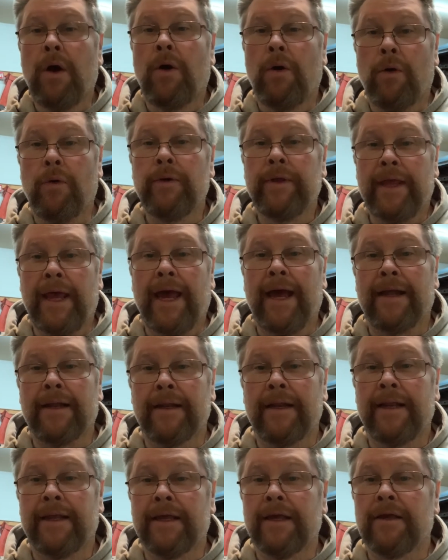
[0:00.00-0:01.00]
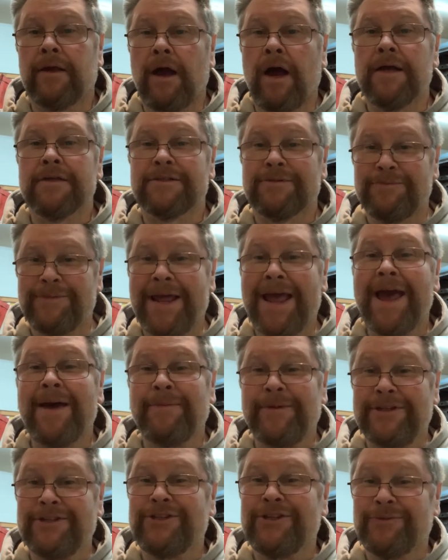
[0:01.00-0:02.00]
Oh yeah, and it can cause some
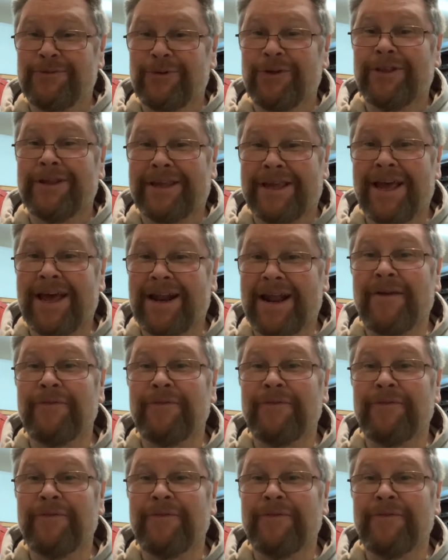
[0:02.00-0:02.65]
damage. It really can.